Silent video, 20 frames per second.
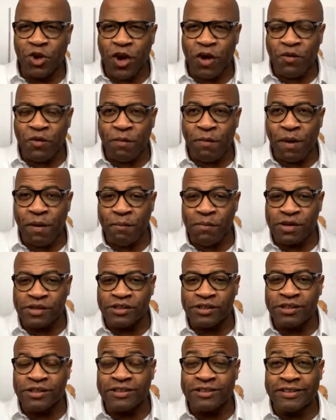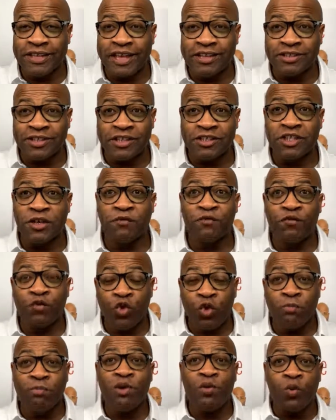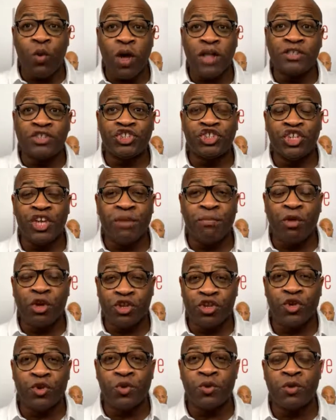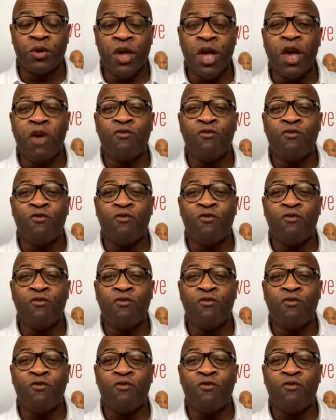I remember, she says, listen, fool me once, shame on you.